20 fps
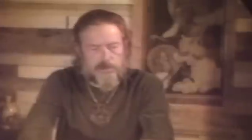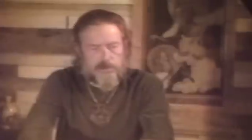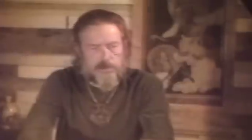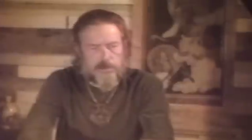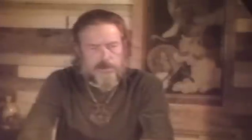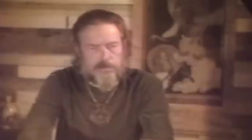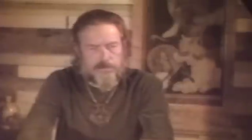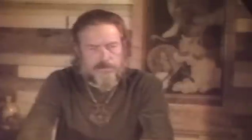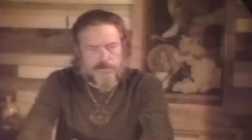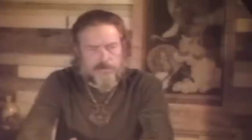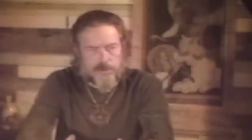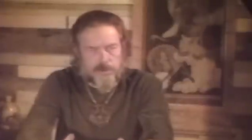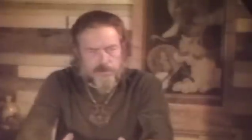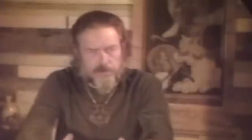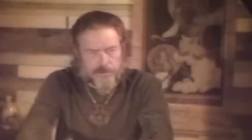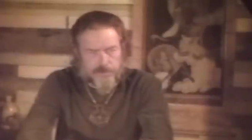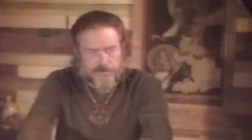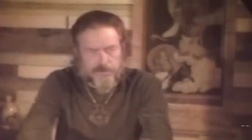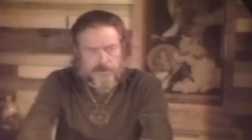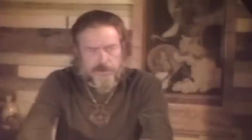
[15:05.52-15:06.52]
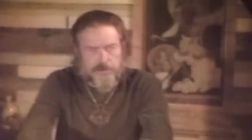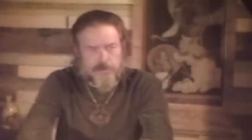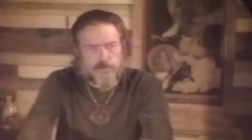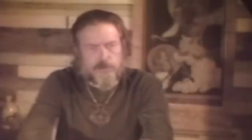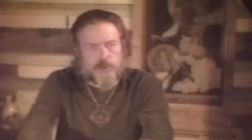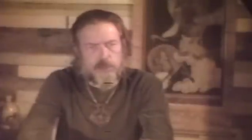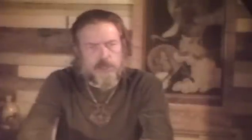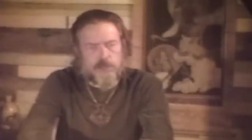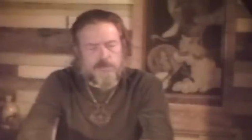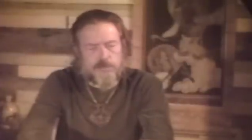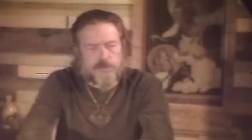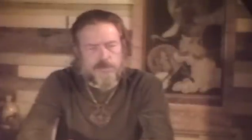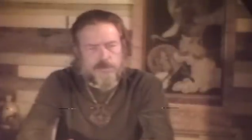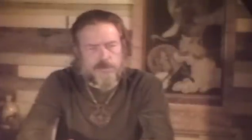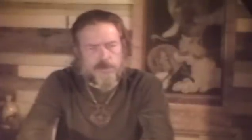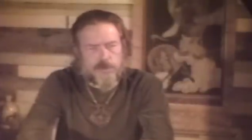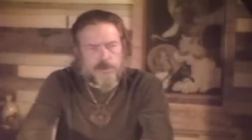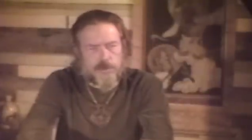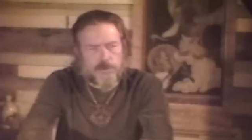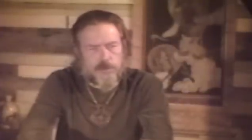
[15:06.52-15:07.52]
of the universe, which the
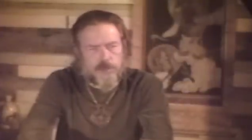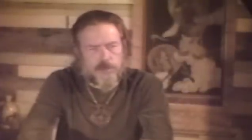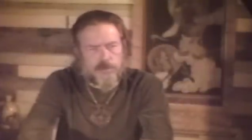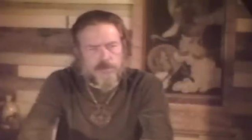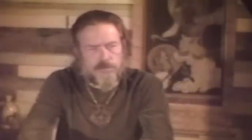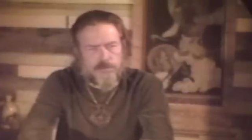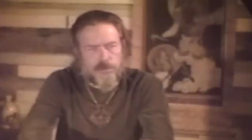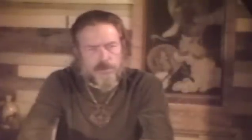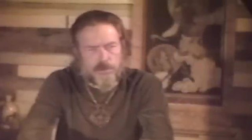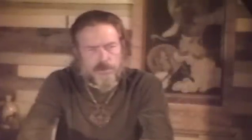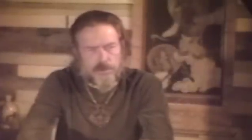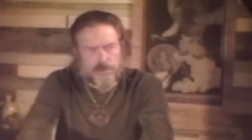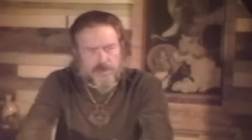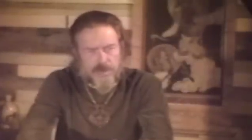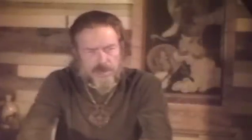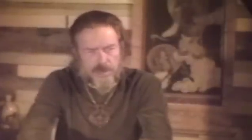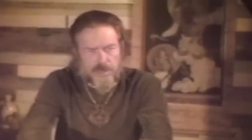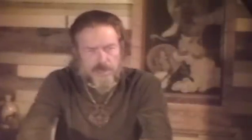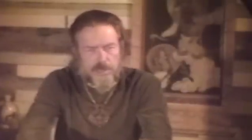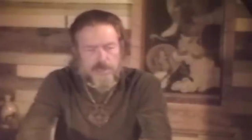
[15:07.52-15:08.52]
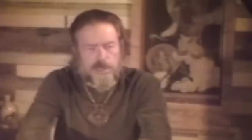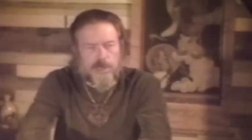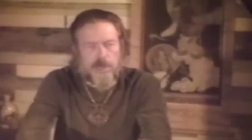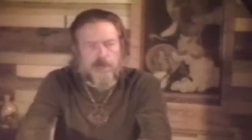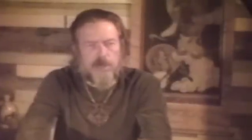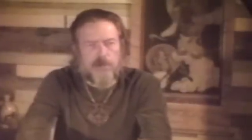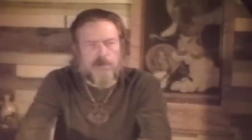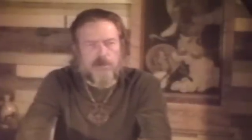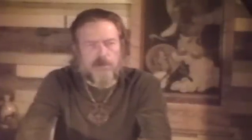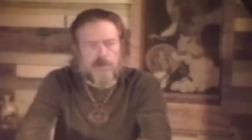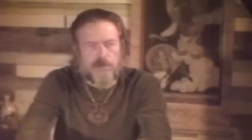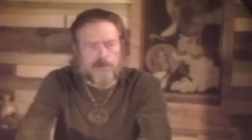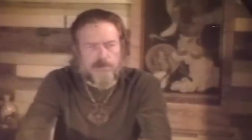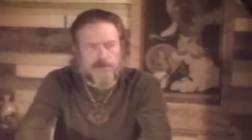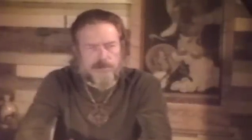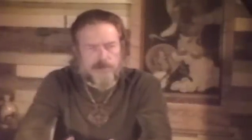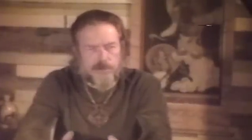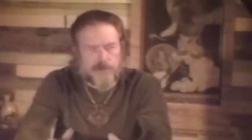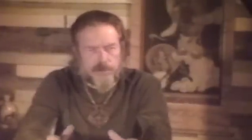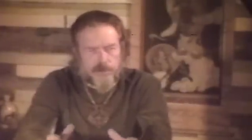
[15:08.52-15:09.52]
theologian Paul Tillich
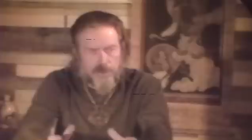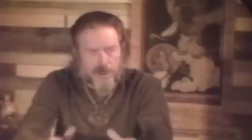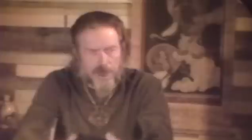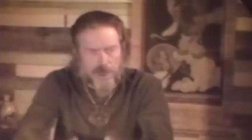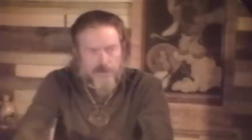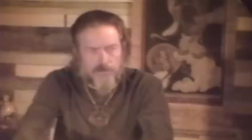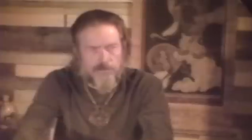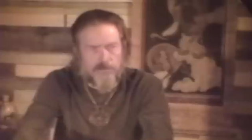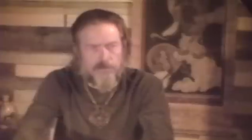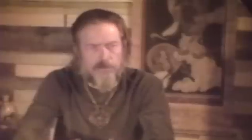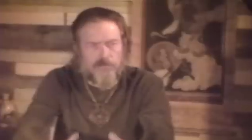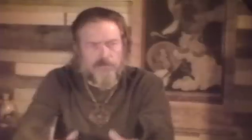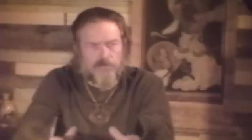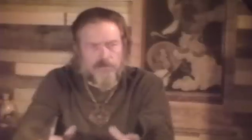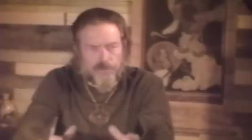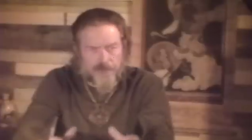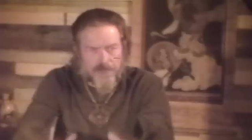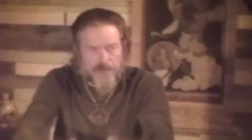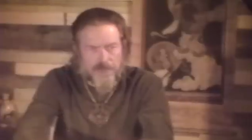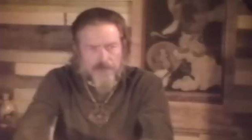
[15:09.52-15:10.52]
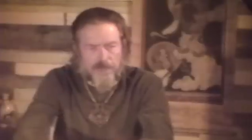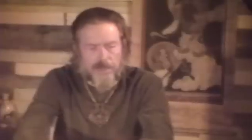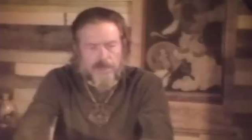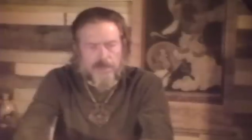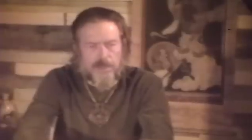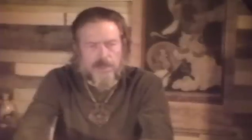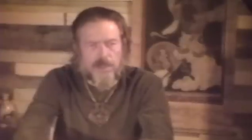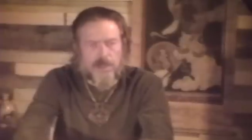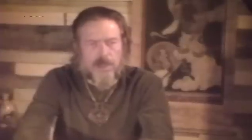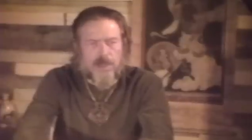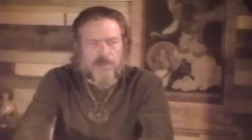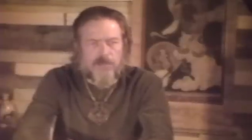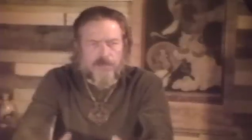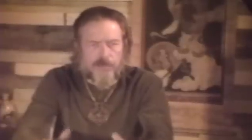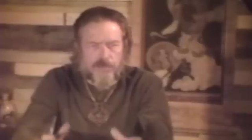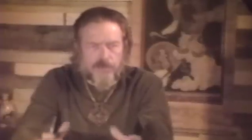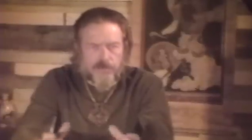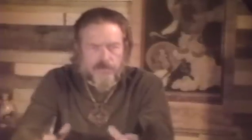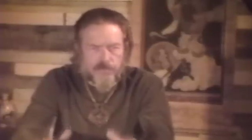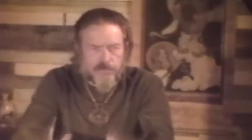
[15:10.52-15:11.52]
calls the ground of being,
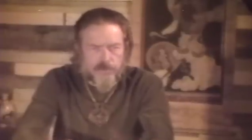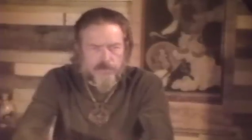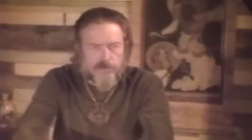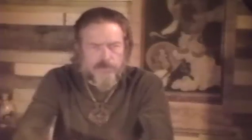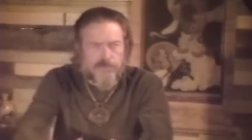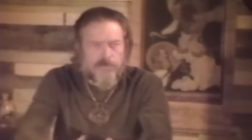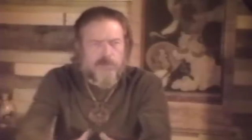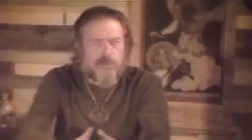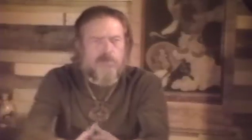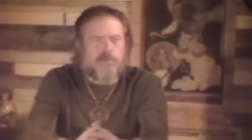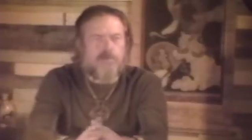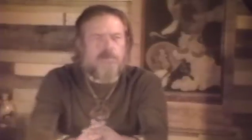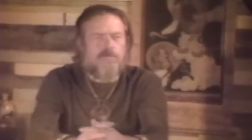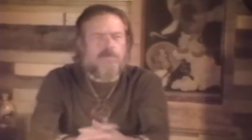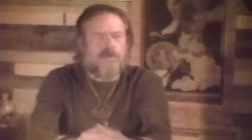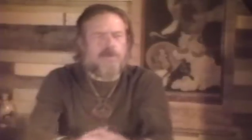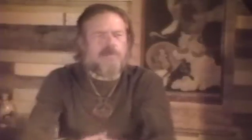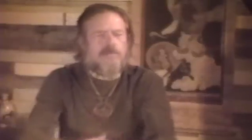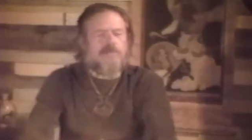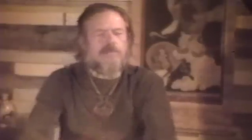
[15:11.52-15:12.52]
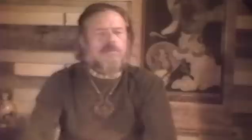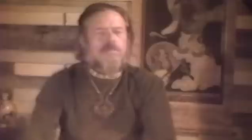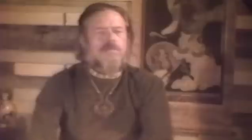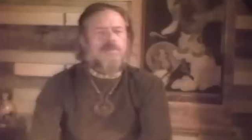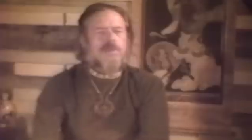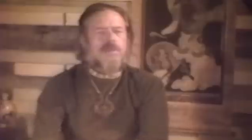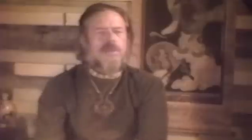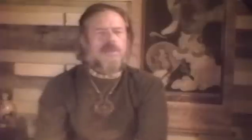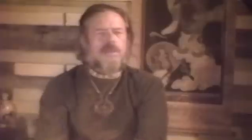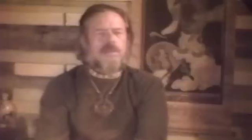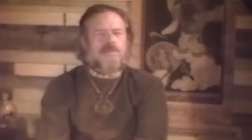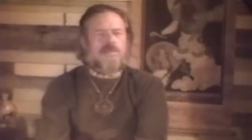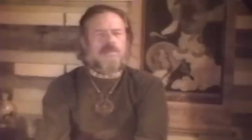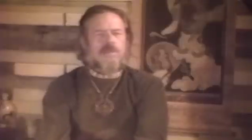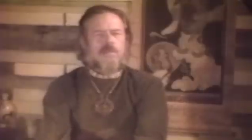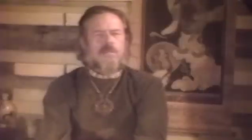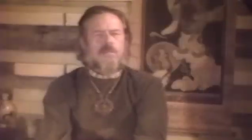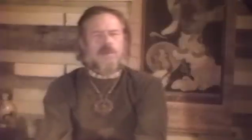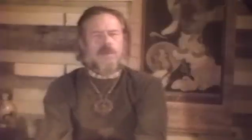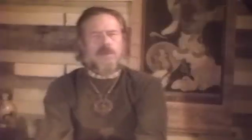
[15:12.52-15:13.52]
that the root of the universe can be in
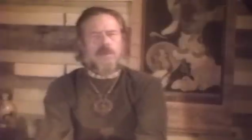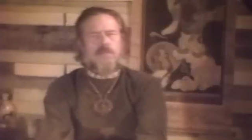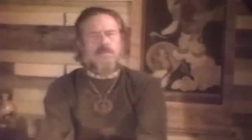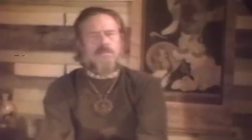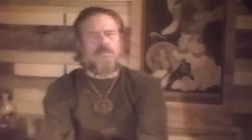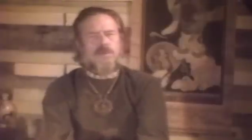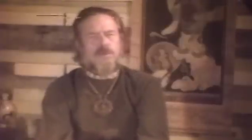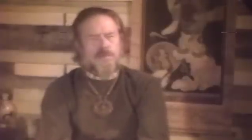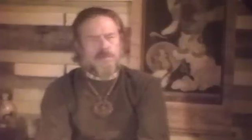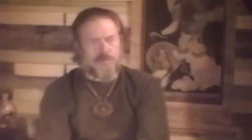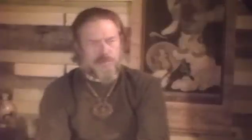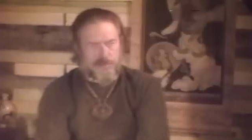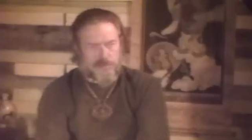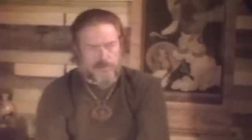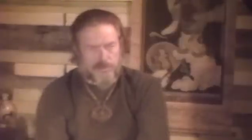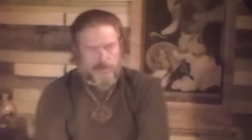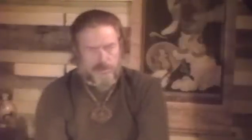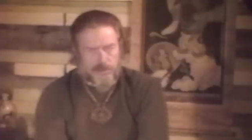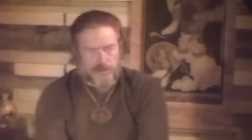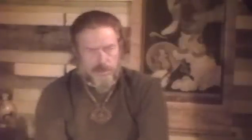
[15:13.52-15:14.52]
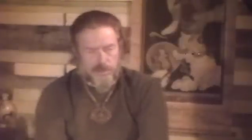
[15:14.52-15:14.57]
some way a person